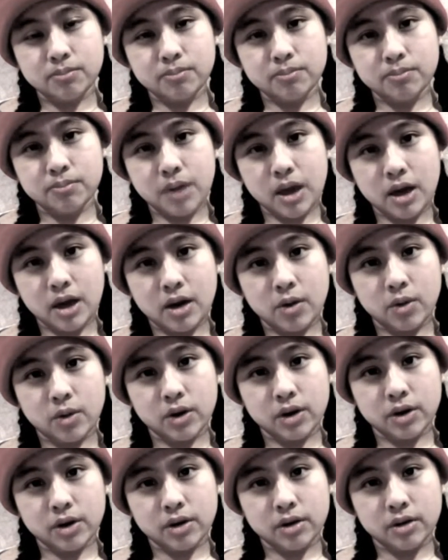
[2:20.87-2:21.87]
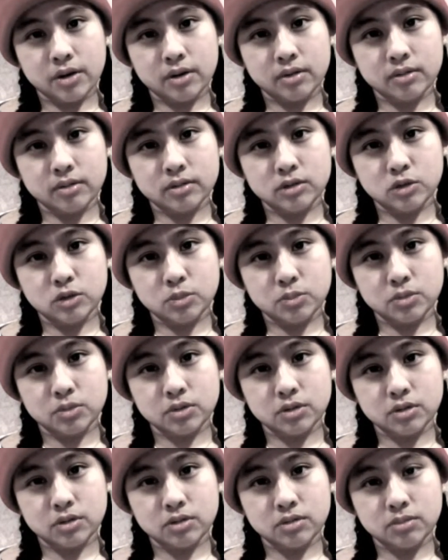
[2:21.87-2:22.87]
power
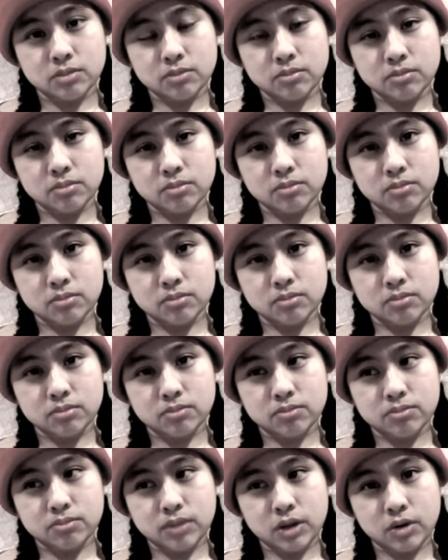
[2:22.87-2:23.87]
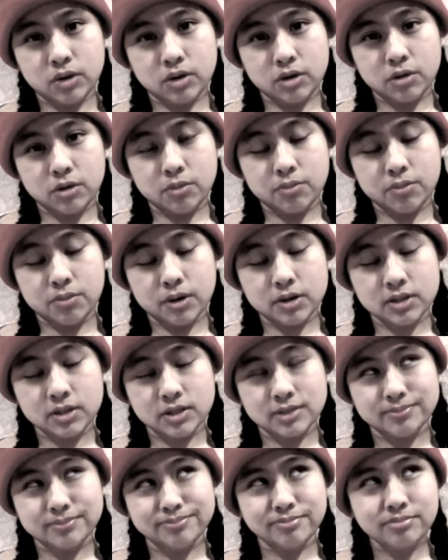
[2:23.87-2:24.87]
super hero
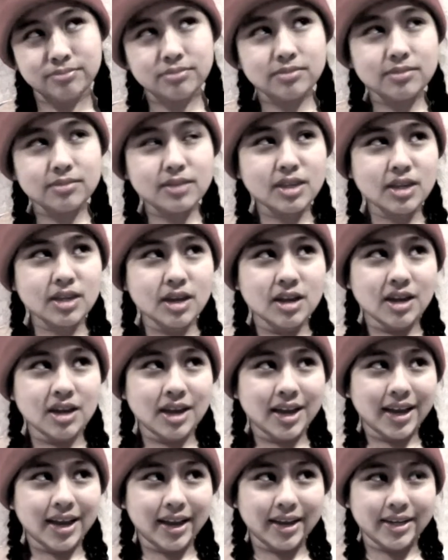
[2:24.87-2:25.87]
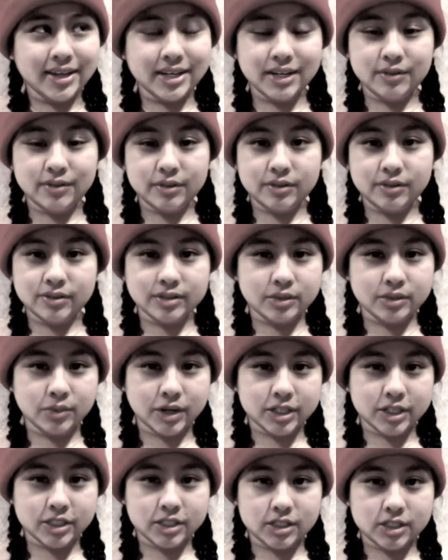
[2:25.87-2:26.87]
person, I had never really
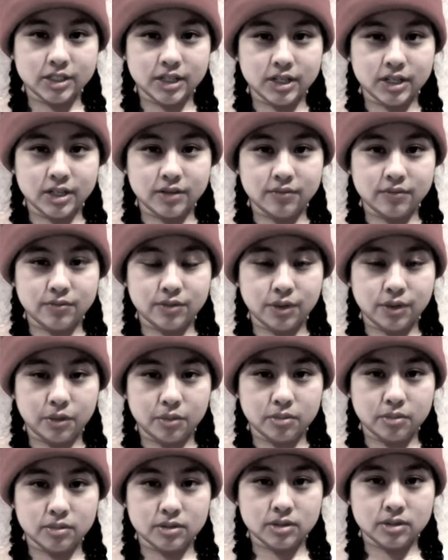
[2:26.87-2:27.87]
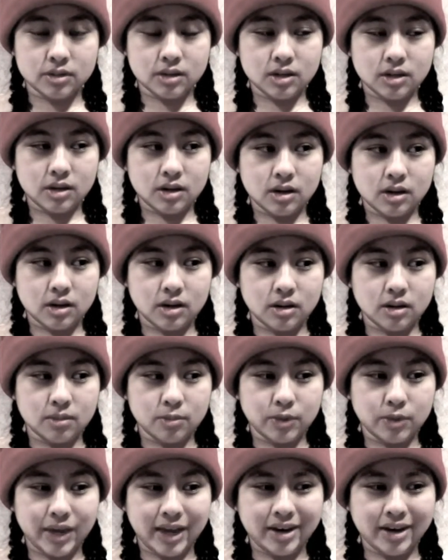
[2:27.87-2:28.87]
watched any of those.
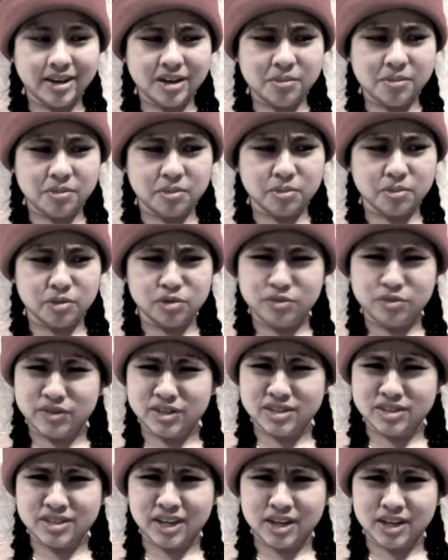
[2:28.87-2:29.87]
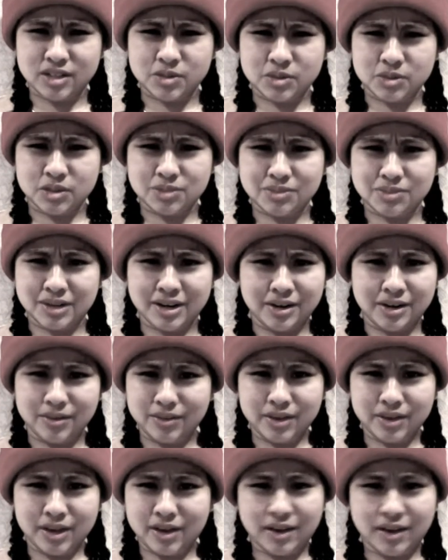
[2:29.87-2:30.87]
We had a couple movies actually, but
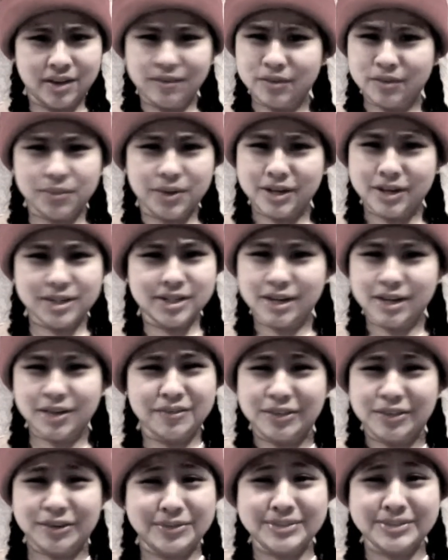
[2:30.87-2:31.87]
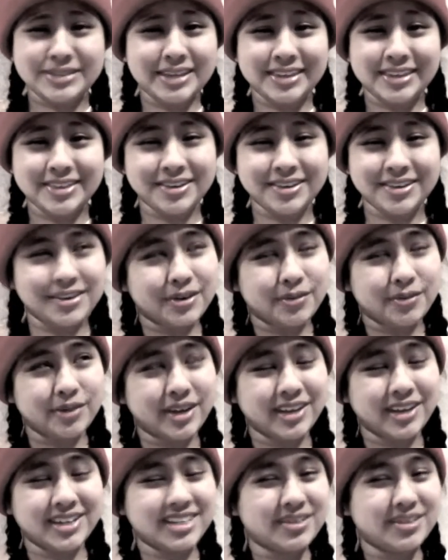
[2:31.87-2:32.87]
I haven't watched any of those either. Or I
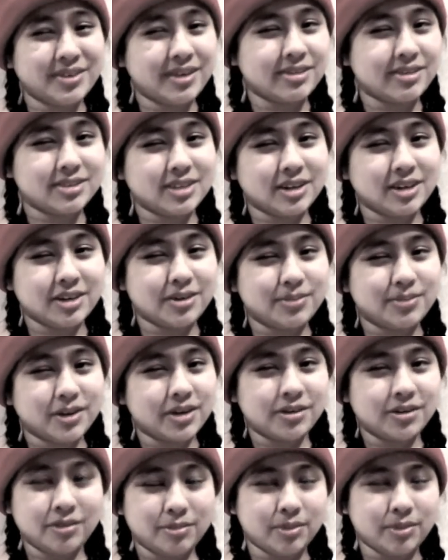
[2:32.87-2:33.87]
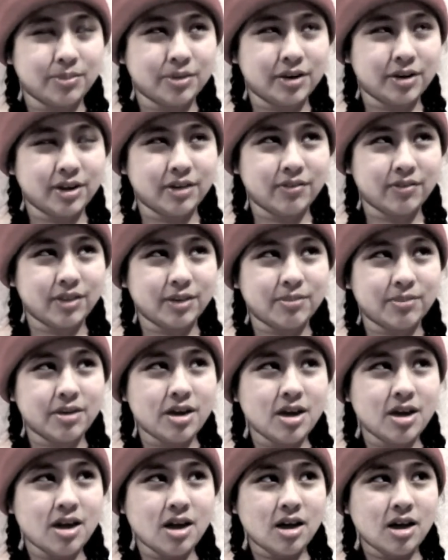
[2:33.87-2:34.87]
did when I was younger, but I don't remember any of them.
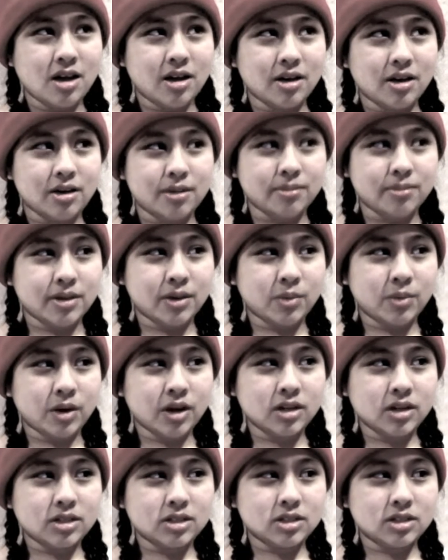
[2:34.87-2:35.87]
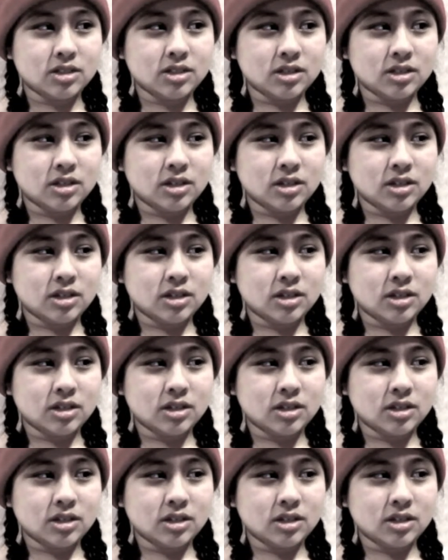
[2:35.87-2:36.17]
I watched